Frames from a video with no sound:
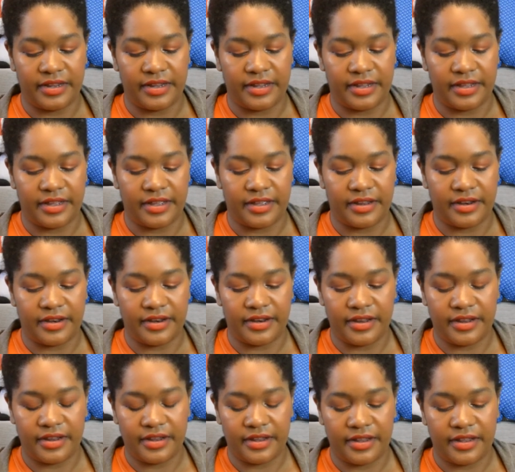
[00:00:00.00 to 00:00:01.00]
and
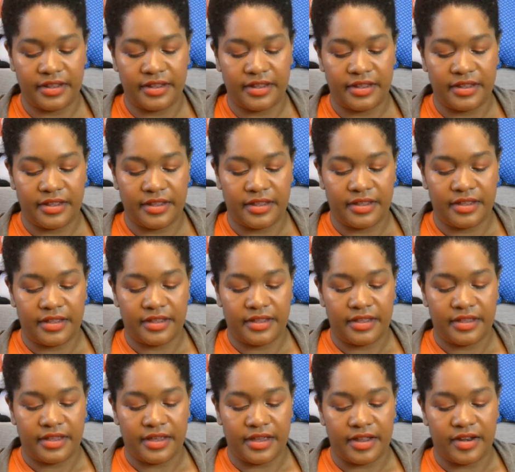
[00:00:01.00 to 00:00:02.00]

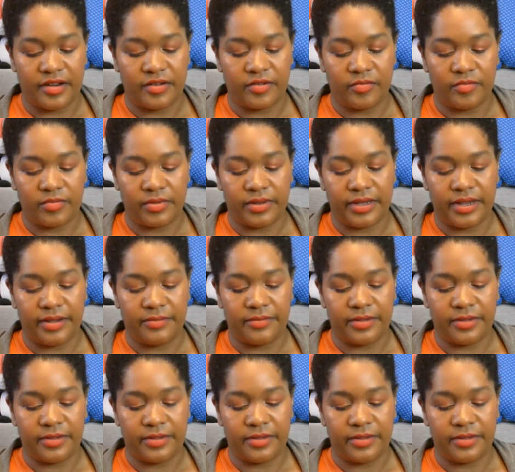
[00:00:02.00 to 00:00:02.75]
I don't blame